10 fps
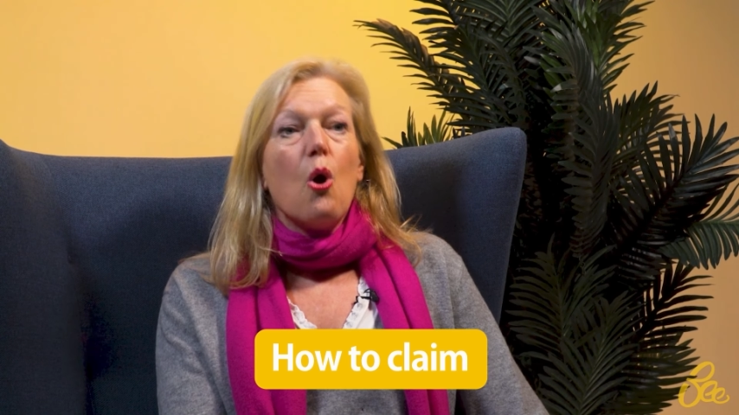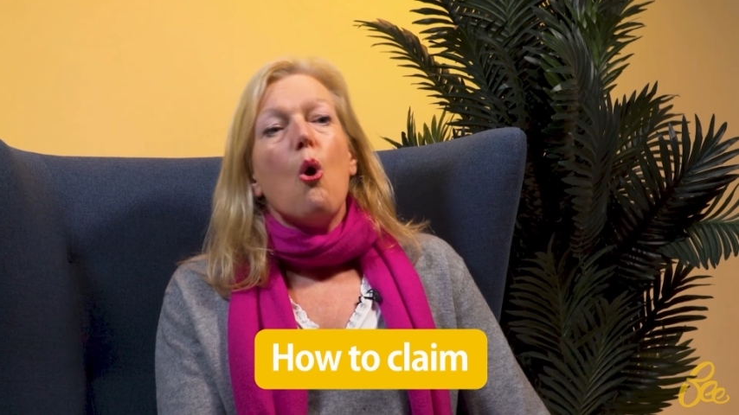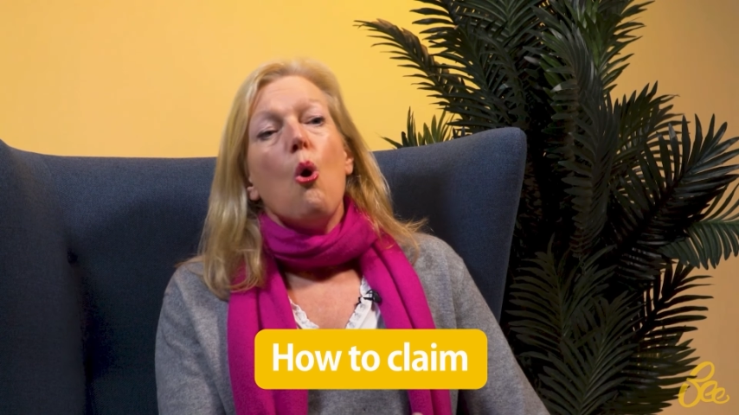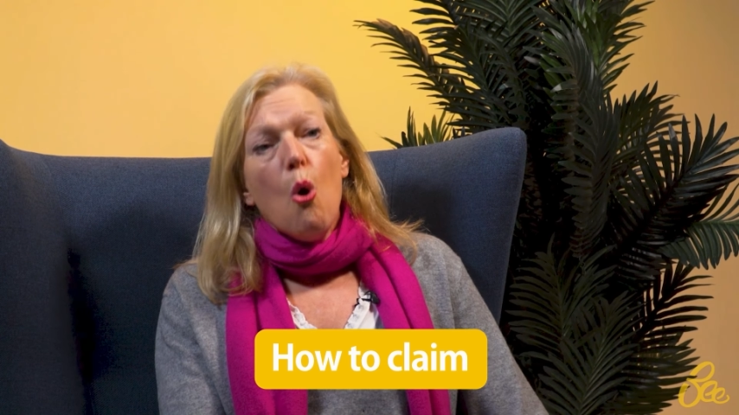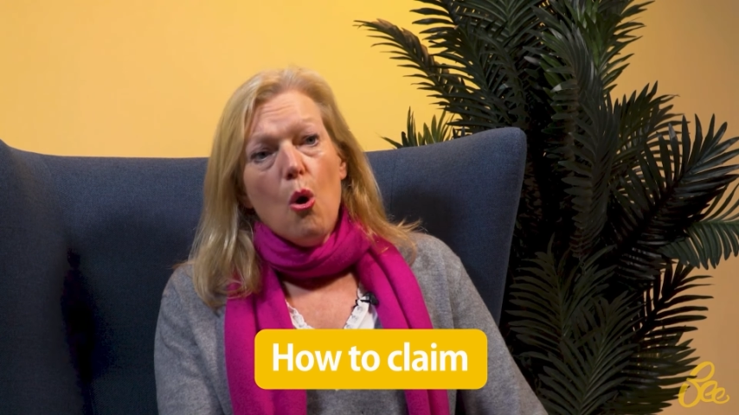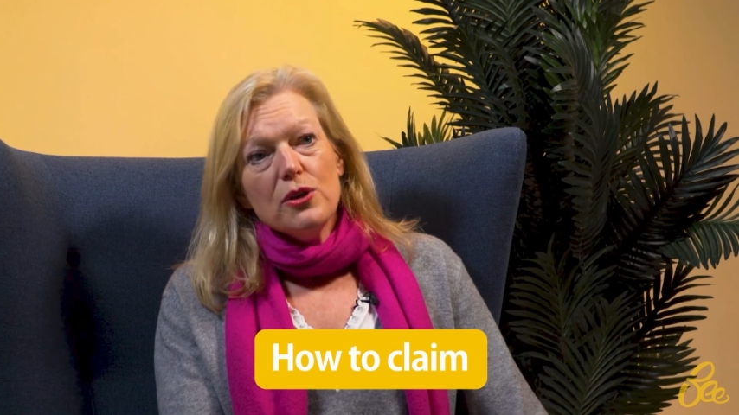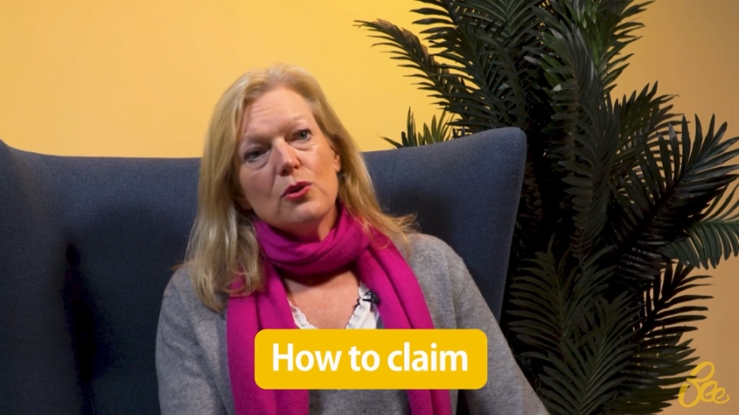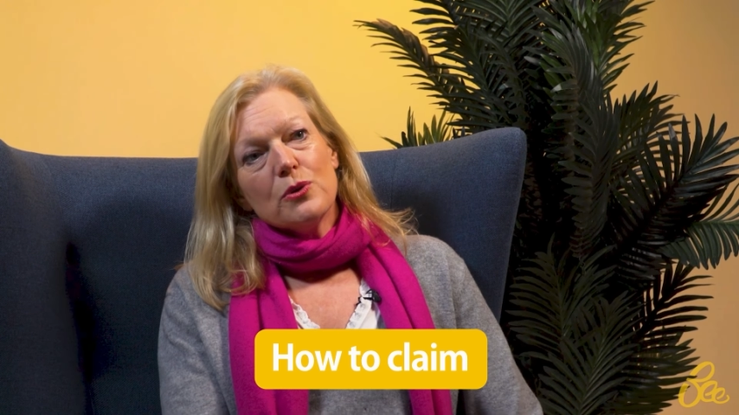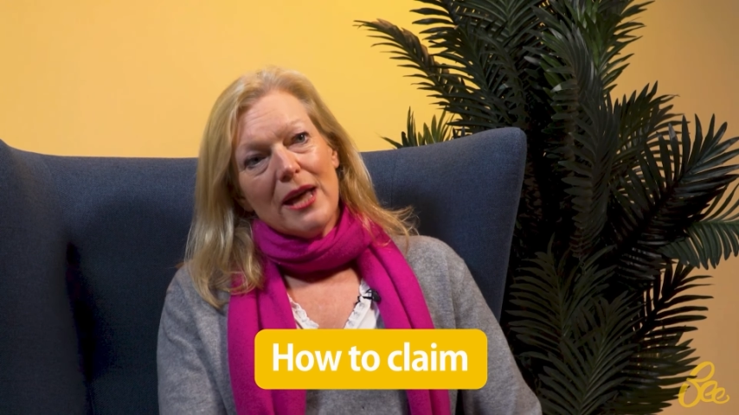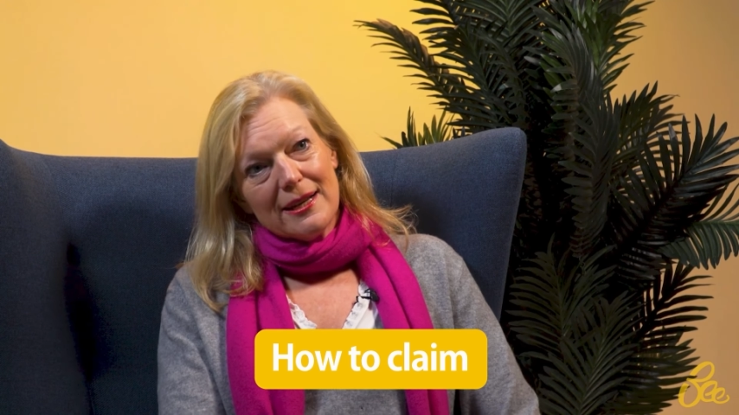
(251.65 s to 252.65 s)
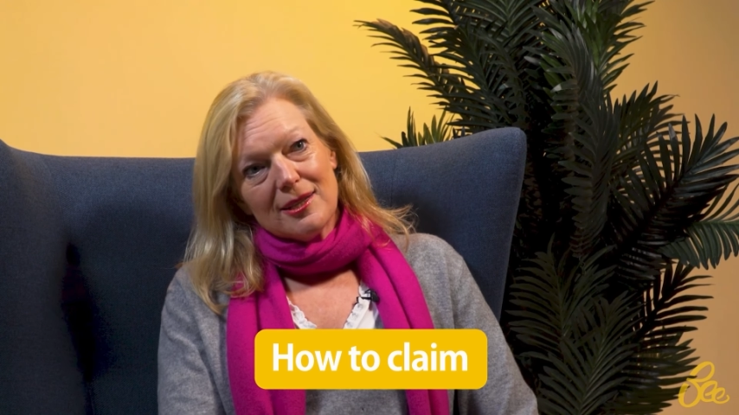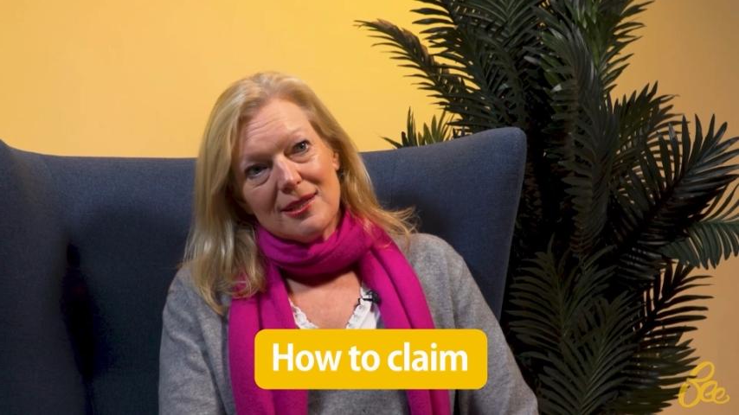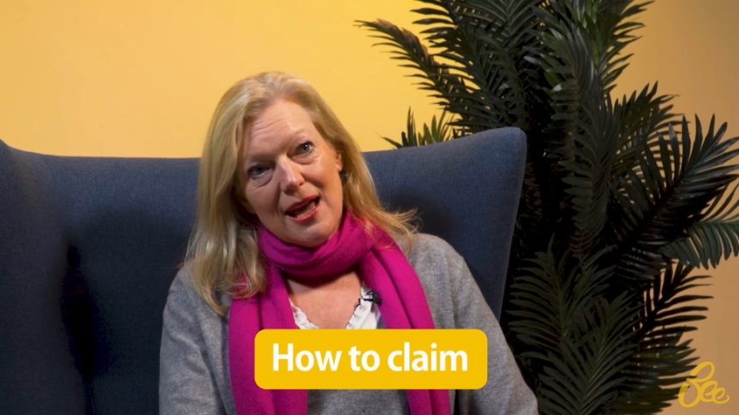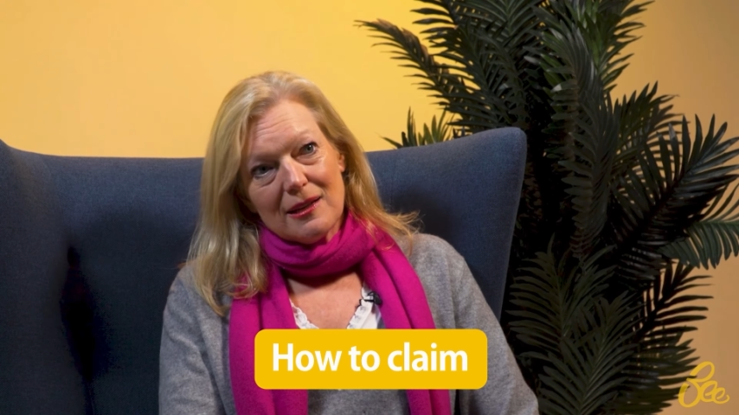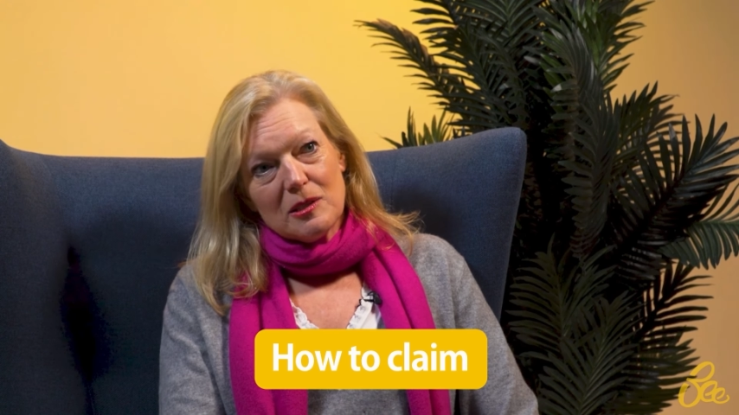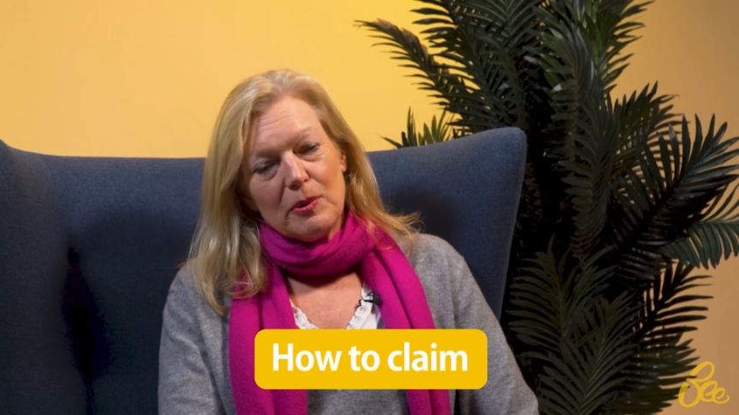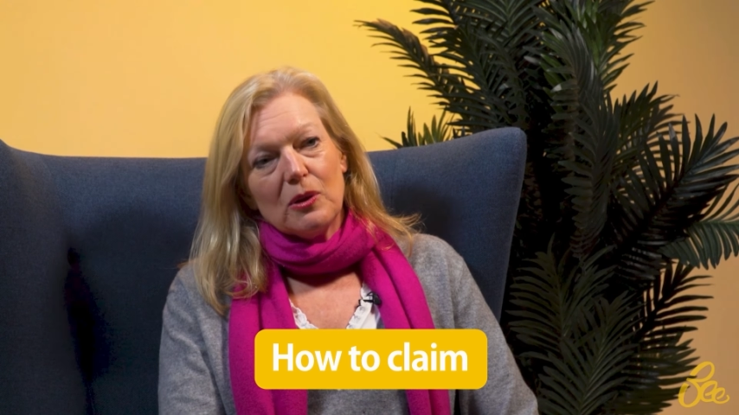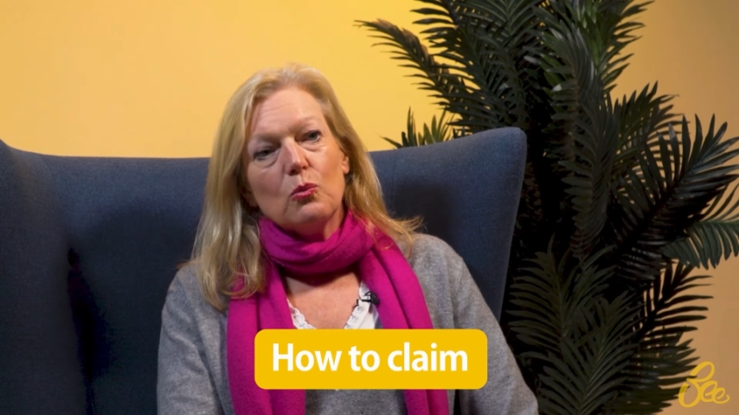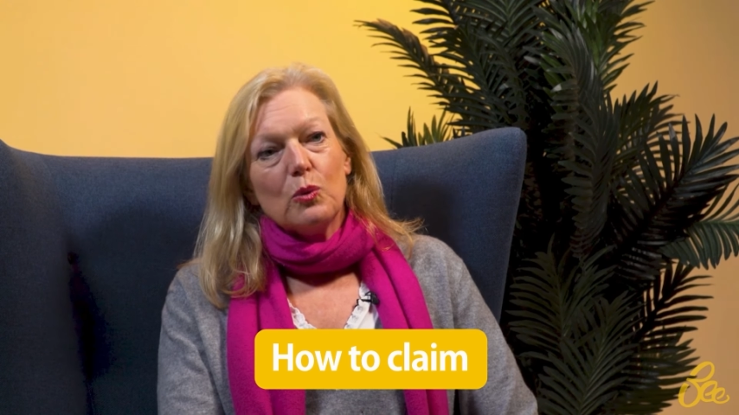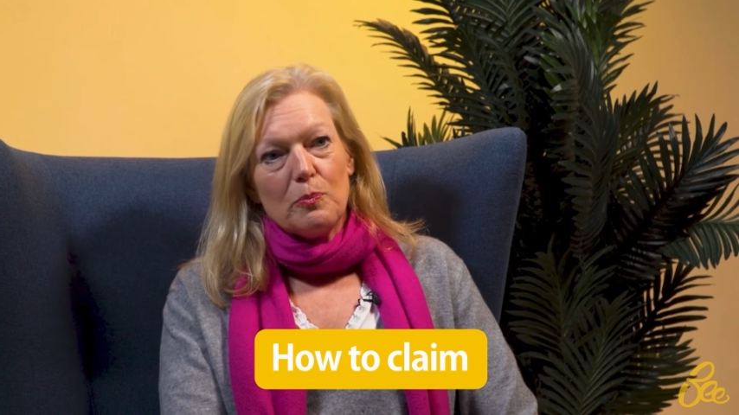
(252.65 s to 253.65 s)
or your next tax
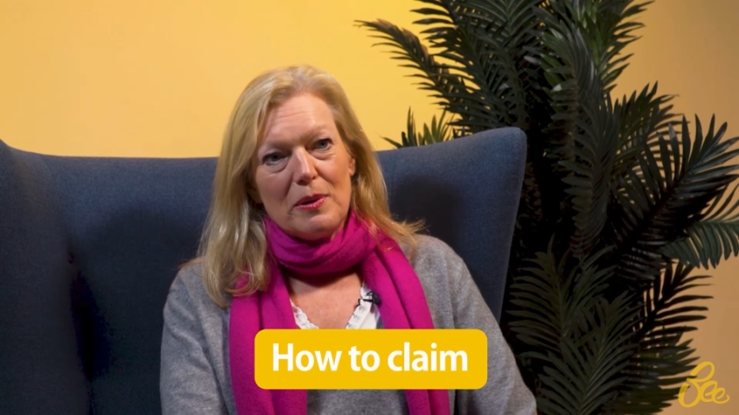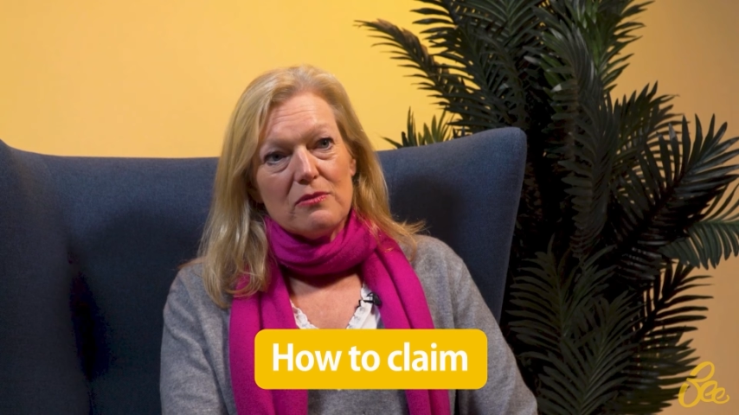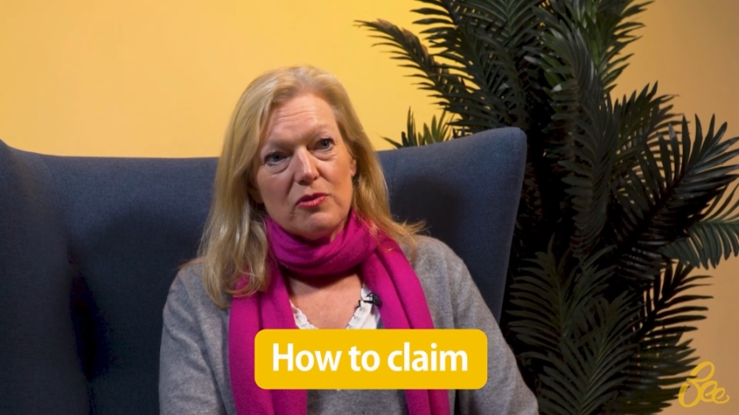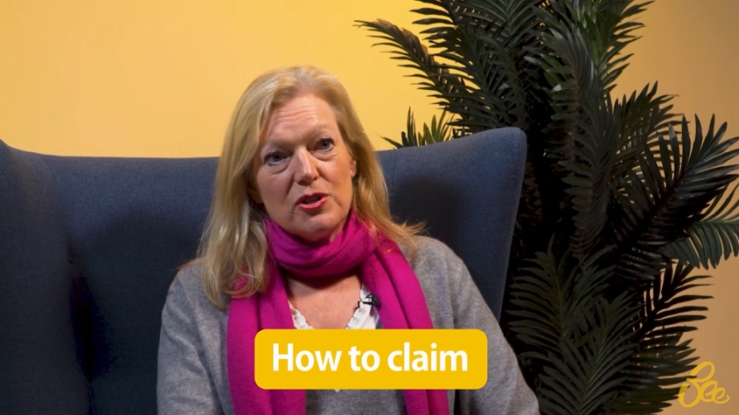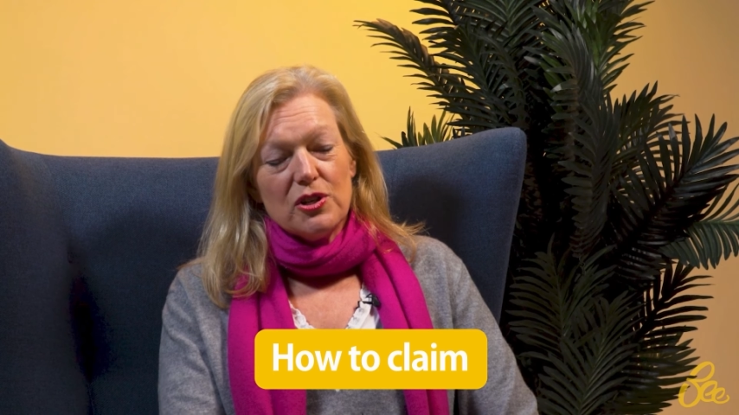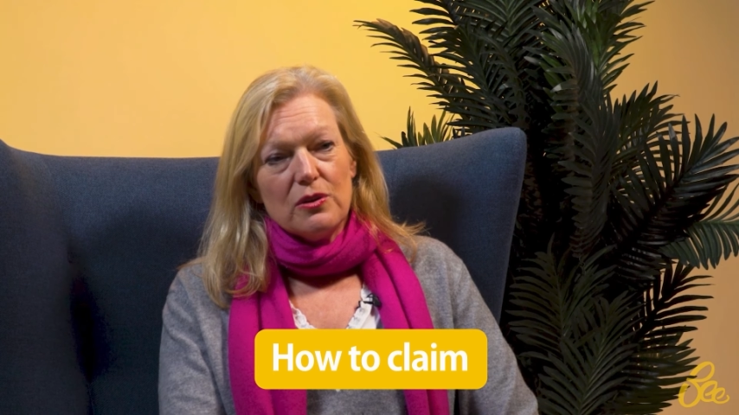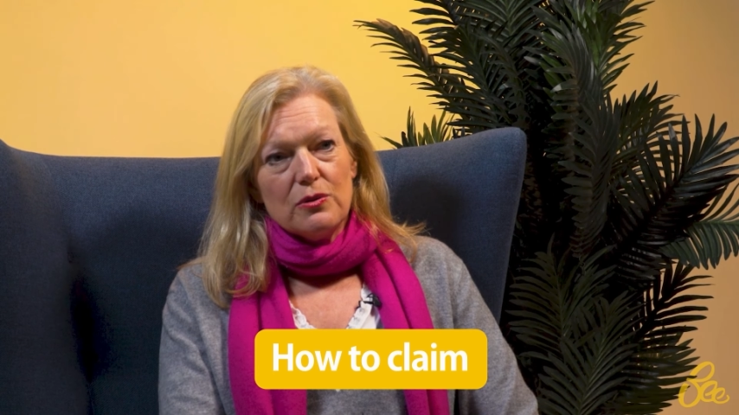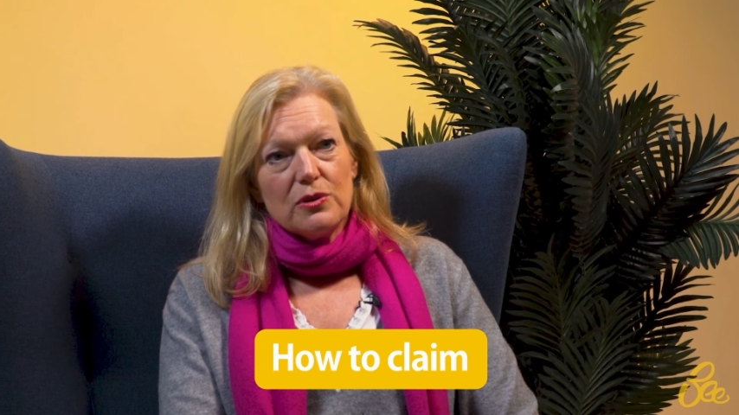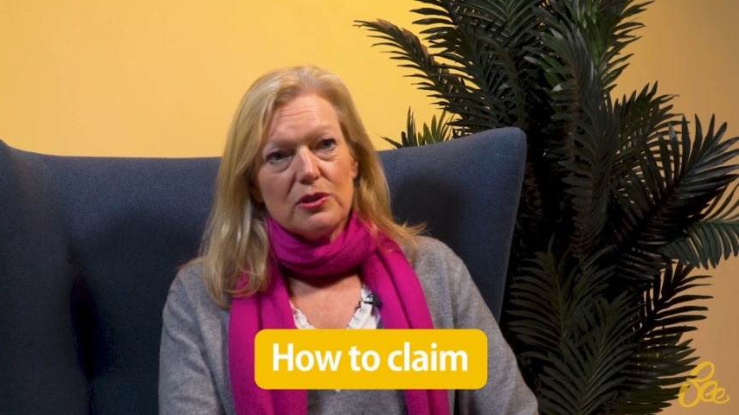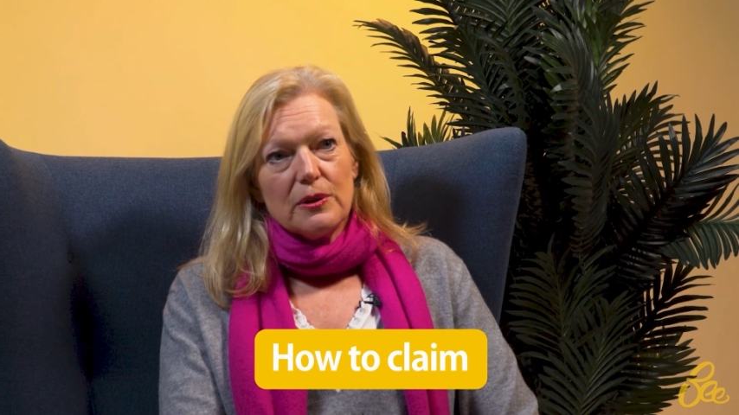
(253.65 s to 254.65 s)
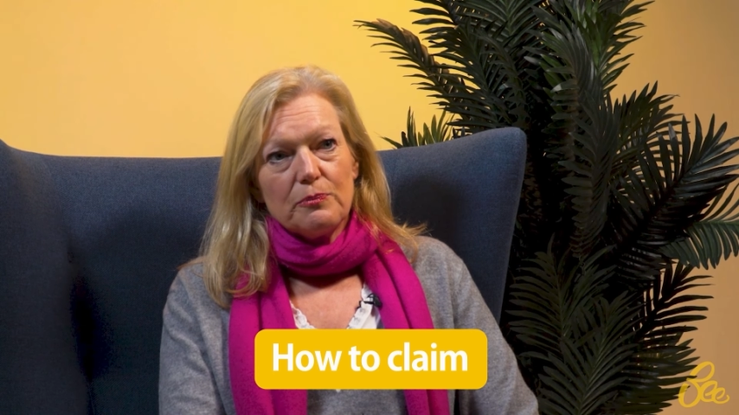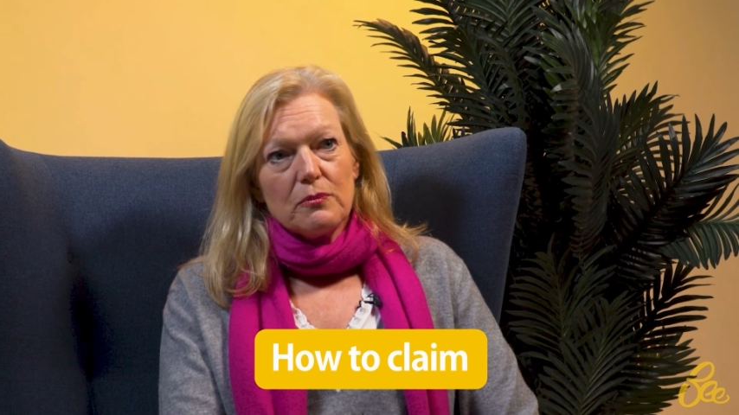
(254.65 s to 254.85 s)
bill will be reduced.